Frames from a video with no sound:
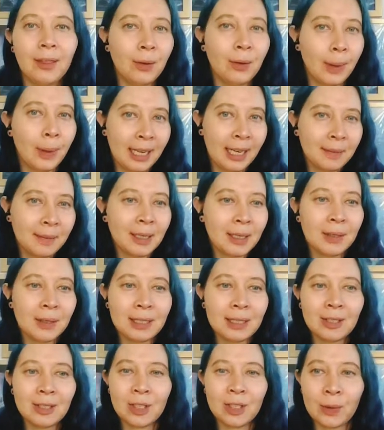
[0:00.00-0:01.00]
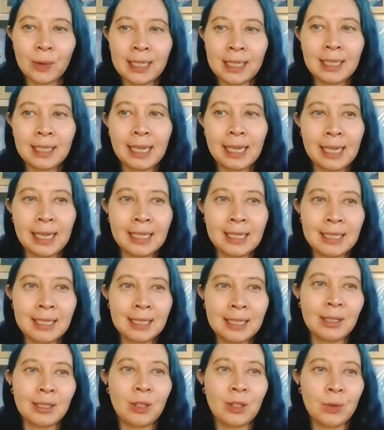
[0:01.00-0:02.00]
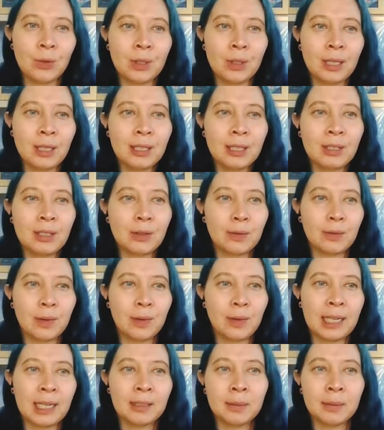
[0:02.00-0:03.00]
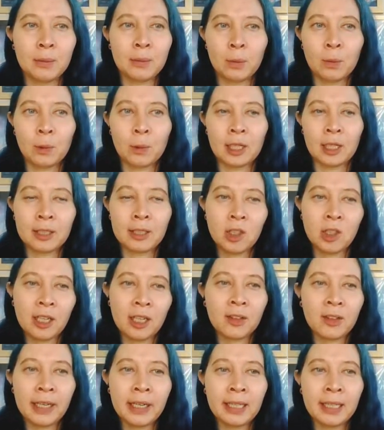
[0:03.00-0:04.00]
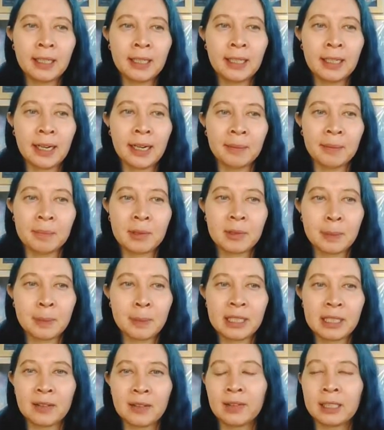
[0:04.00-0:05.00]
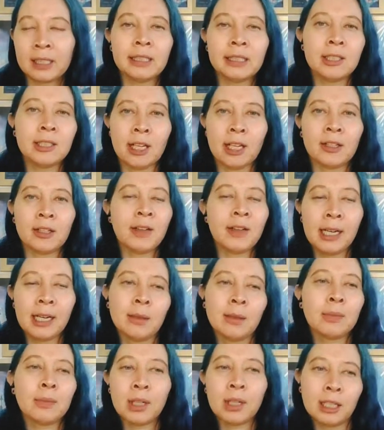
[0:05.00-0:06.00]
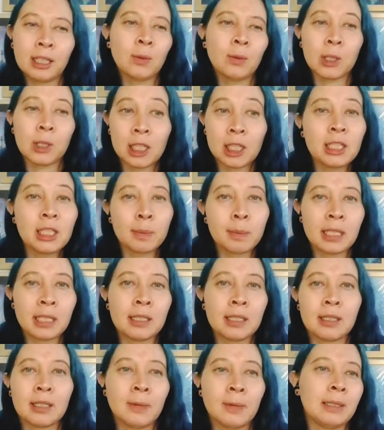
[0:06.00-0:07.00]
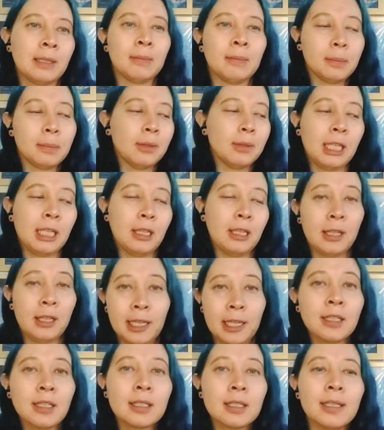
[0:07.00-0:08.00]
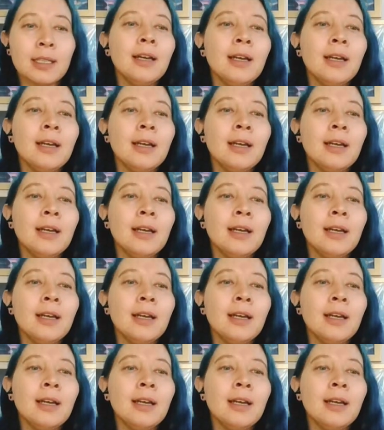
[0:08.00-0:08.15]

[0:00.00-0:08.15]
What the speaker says: The way I'm going to do it is use this random word generator. I'm specifically generating pretty words because I want pretty things.